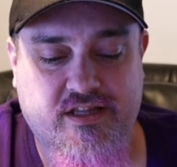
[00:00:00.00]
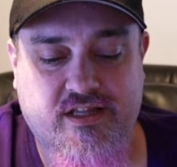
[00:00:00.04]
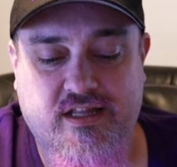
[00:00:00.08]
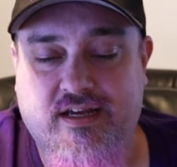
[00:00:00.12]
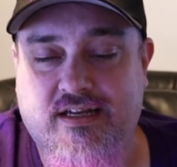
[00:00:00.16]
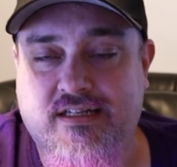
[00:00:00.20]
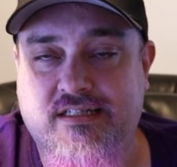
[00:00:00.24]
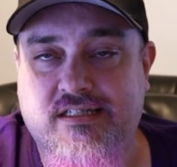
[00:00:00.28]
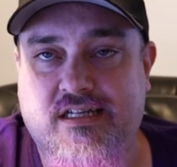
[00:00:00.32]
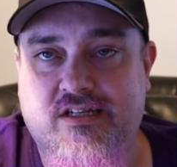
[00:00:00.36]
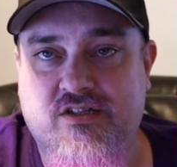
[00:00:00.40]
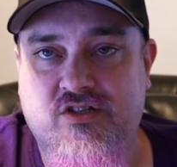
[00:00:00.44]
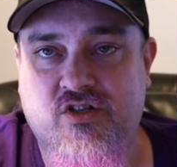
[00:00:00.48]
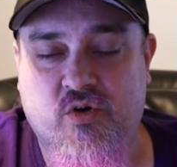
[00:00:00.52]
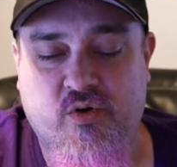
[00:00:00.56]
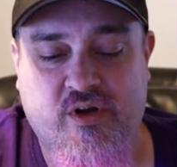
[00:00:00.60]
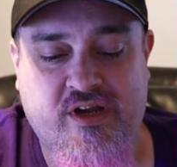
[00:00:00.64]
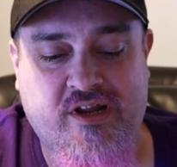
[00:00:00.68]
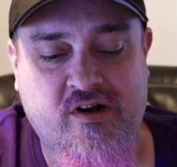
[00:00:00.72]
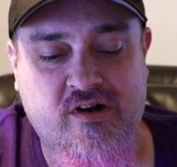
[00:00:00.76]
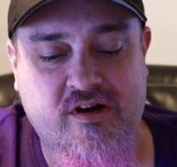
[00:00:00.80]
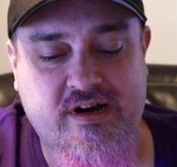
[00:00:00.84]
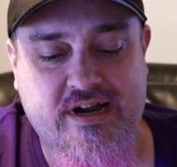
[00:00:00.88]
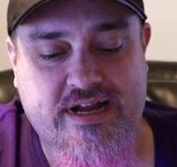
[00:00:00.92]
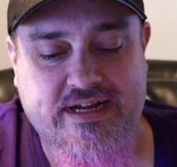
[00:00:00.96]
it says no
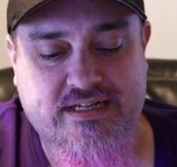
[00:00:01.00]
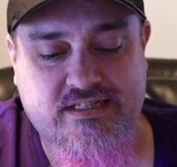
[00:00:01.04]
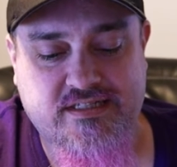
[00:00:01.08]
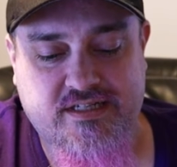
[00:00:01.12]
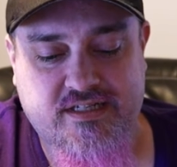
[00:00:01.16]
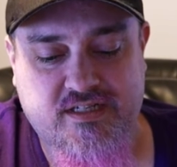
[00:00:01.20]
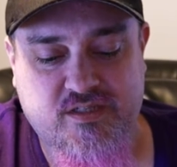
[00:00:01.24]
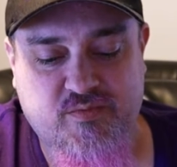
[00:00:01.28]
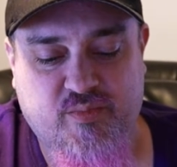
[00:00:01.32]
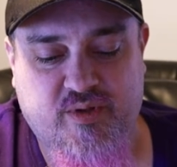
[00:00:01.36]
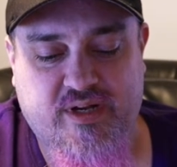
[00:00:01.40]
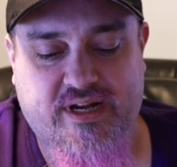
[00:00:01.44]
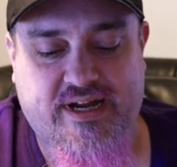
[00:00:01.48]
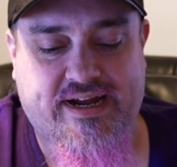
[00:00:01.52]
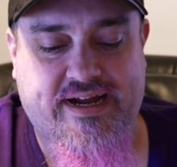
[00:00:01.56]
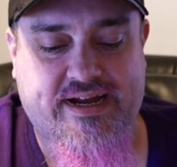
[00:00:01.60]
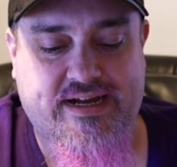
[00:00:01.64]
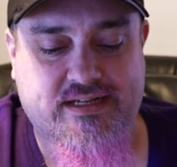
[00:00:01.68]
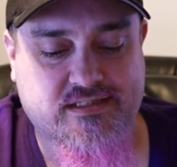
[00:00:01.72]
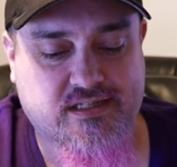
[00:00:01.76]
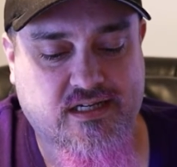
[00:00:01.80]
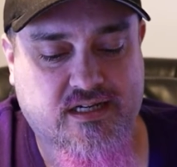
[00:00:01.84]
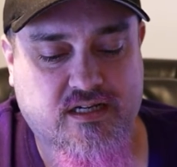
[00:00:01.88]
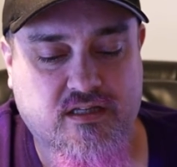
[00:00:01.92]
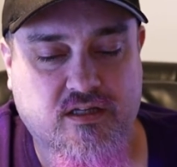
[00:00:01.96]
internet access, but it has
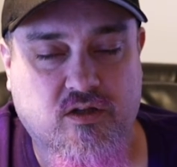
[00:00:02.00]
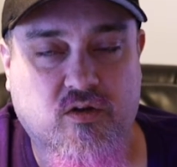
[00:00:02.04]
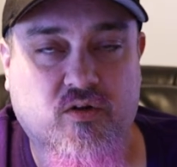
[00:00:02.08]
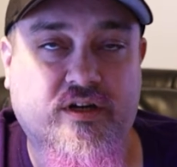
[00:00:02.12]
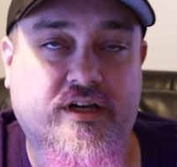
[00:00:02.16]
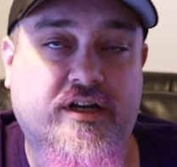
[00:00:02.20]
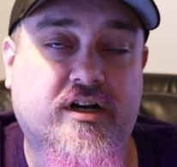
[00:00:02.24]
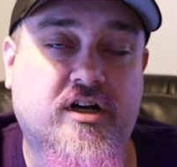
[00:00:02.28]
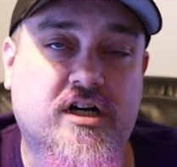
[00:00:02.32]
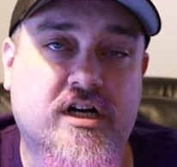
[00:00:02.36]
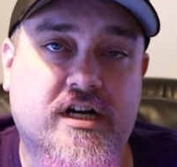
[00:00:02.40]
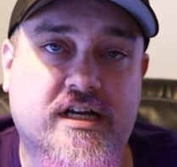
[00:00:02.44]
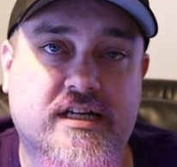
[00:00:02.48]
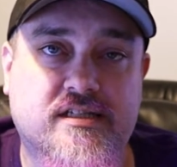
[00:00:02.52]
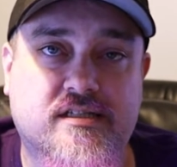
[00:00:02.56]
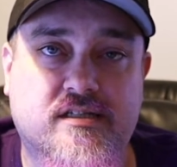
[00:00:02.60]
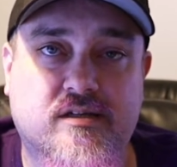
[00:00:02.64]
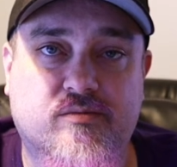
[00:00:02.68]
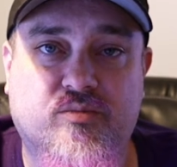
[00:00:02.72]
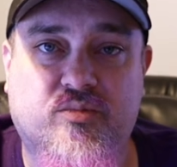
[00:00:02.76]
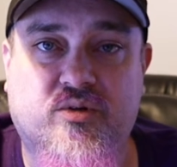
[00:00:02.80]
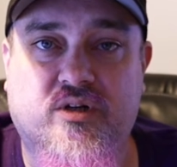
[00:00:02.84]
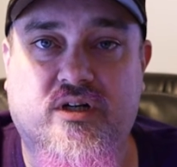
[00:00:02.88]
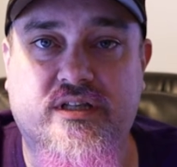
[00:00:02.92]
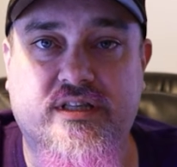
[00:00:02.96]
like a little internet
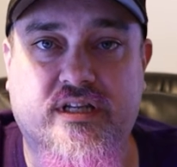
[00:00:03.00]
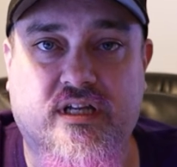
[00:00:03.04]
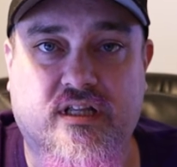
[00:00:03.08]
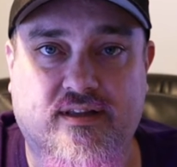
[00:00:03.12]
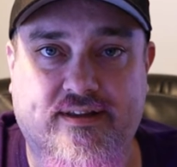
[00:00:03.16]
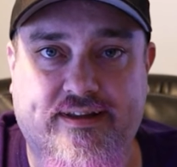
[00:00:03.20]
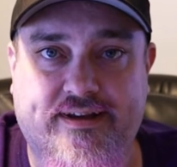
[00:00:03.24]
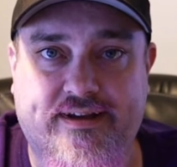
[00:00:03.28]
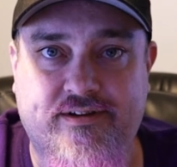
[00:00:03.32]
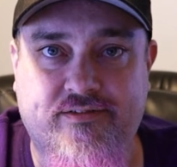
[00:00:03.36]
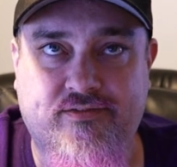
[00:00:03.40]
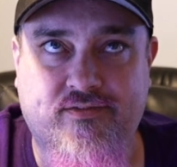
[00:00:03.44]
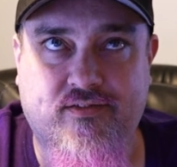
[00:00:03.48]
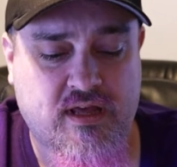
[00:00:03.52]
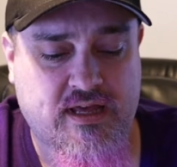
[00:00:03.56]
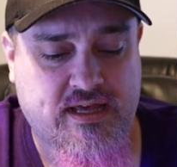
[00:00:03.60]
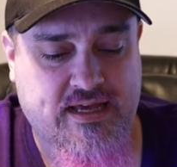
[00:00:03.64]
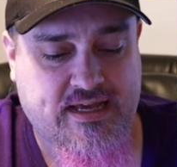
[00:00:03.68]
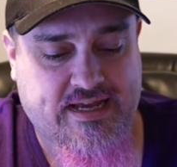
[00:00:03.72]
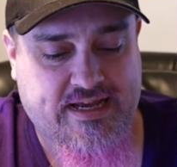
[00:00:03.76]
symbol on the left